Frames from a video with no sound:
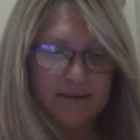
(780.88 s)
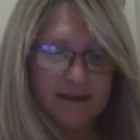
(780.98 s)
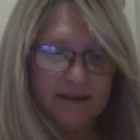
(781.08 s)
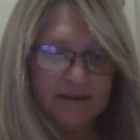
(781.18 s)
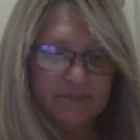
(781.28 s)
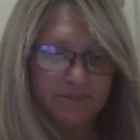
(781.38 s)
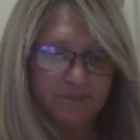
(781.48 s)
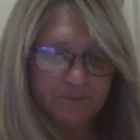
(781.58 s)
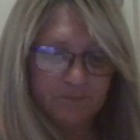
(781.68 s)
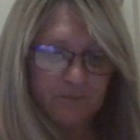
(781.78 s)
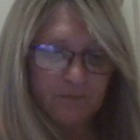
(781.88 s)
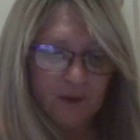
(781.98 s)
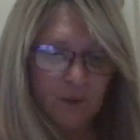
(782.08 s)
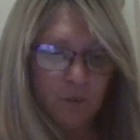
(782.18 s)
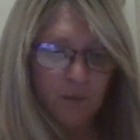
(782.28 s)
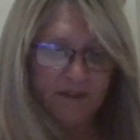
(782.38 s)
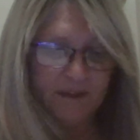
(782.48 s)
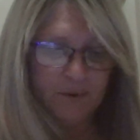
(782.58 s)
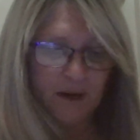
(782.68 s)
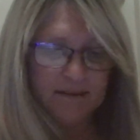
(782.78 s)
process with
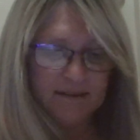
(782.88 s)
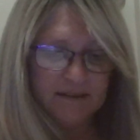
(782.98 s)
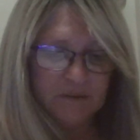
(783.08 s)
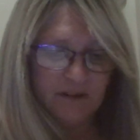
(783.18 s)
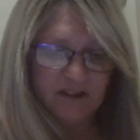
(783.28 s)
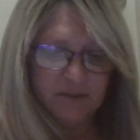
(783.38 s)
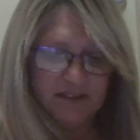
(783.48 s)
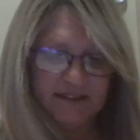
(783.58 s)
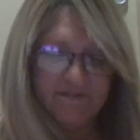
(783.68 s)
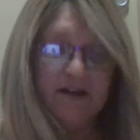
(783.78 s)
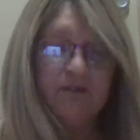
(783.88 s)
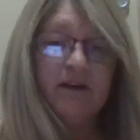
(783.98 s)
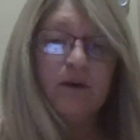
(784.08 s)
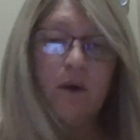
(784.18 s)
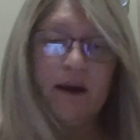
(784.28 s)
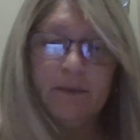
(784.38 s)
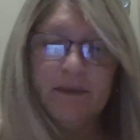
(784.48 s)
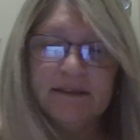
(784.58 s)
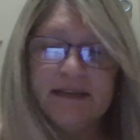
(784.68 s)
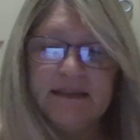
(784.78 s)
a process with specific
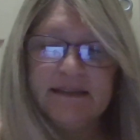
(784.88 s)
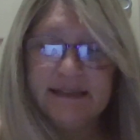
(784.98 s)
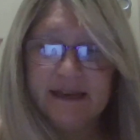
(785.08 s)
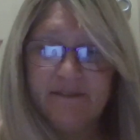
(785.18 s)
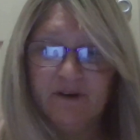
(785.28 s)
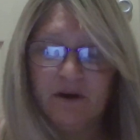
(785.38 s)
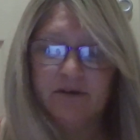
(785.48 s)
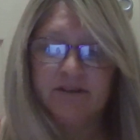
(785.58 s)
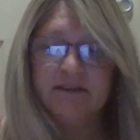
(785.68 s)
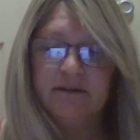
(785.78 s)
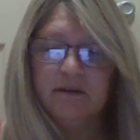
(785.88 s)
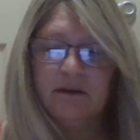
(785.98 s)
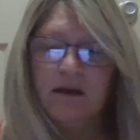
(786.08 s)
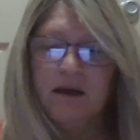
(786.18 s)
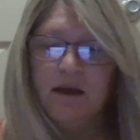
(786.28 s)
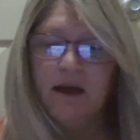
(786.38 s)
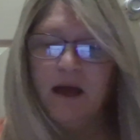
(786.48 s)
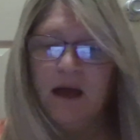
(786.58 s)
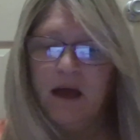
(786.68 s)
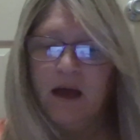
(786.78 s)
requirements and safeguards.
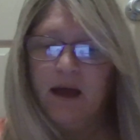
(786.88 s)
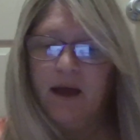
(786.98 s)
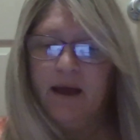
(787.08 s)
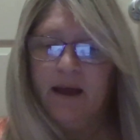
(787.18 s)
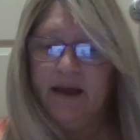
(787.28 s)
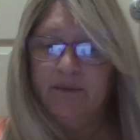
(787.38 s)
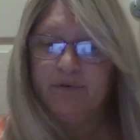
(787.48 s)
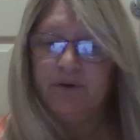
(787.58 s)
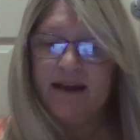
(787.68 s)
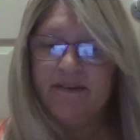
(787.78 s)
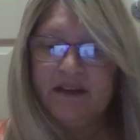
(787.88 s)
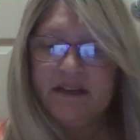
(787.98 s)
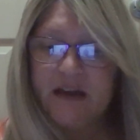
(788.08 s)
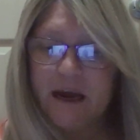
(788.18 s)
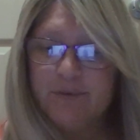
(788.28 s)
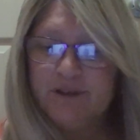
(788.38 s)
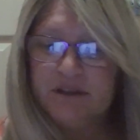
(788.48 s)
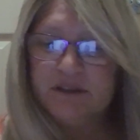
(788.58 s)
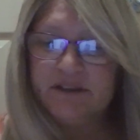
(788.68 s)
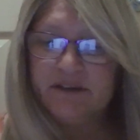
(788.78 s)
In private
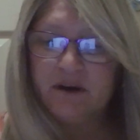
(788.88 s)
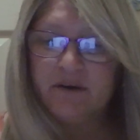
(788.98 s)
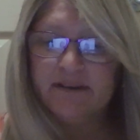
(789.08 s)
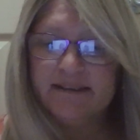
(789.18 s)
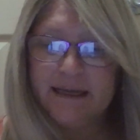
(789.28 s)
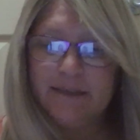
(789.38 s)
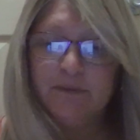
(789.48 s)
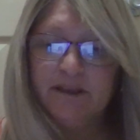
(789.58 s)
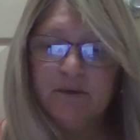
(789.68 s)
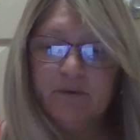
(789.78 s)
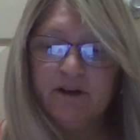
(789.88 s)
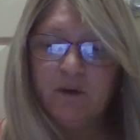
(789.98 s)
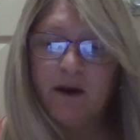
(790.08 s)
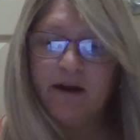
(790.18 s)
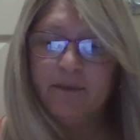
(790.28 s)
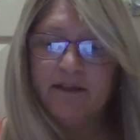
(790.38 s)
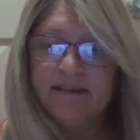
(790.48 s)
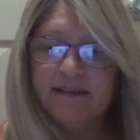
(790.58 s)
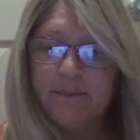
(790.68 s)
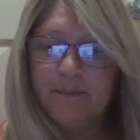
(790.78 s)
adoptions, there are the same legal
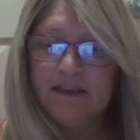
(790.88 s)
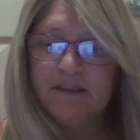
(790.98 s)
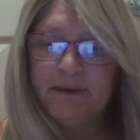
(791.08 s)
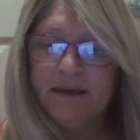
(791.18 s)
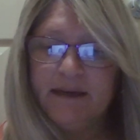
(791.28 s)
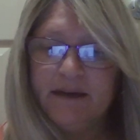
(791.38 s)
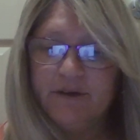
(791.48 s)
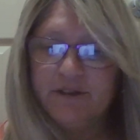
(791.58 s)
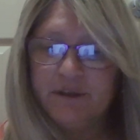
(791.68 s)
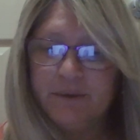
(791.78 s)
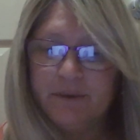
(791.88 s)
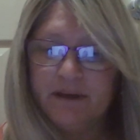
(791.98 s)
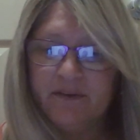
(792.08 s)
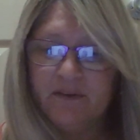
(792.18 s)
requirements that must be adhered to.